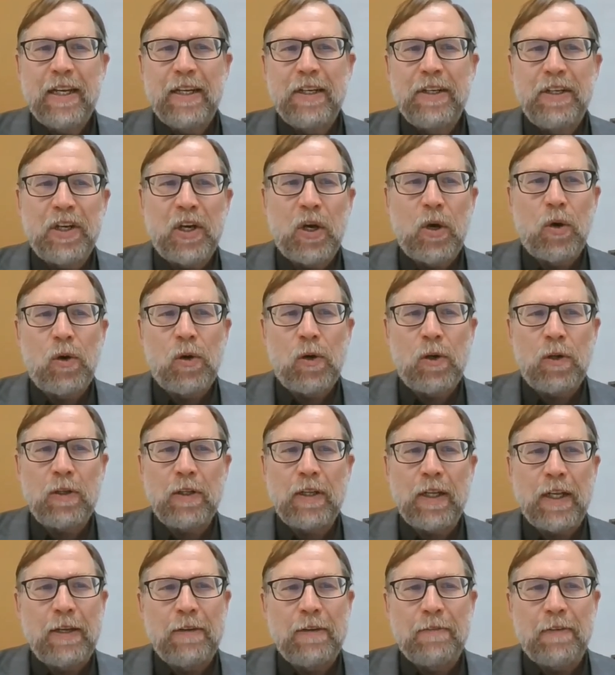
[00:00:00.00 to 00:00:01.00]
Nicole,
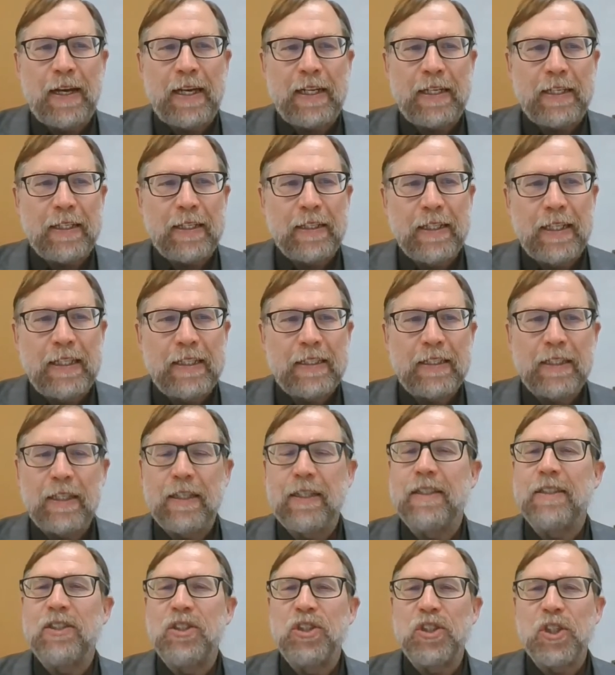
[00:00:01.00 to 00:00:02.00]
Yvette,
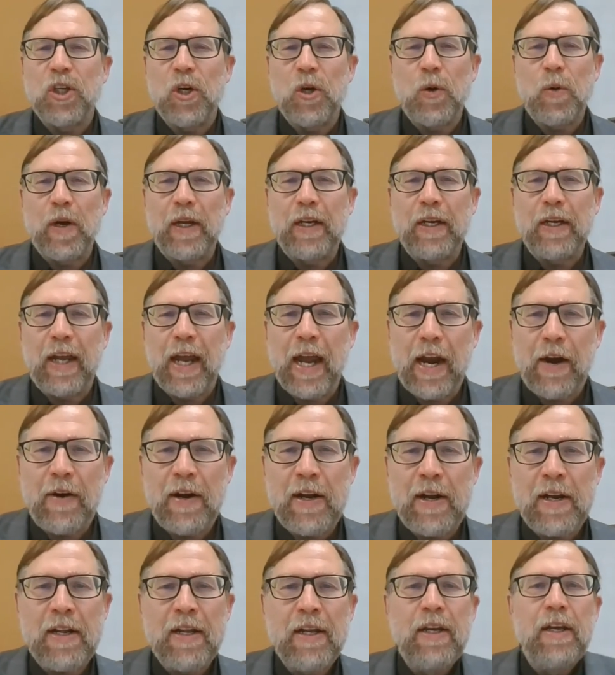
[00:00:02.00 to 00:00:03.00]
Lisa, Joe, and
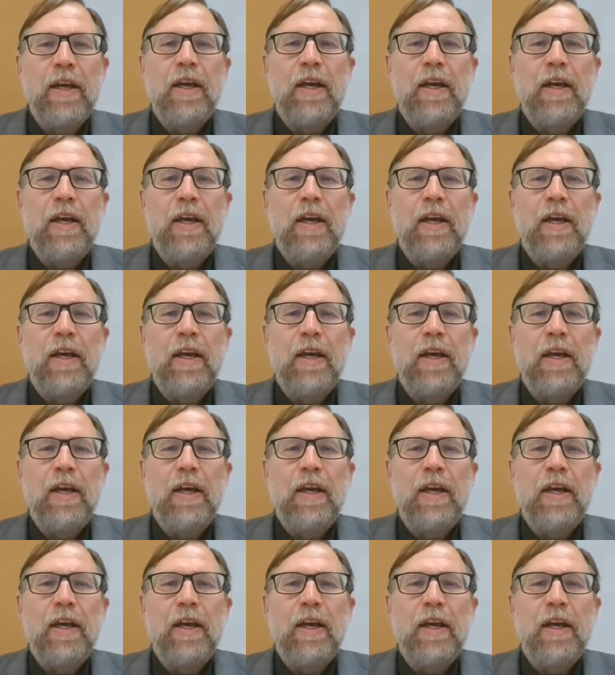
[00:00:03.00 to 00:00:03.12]
Karen.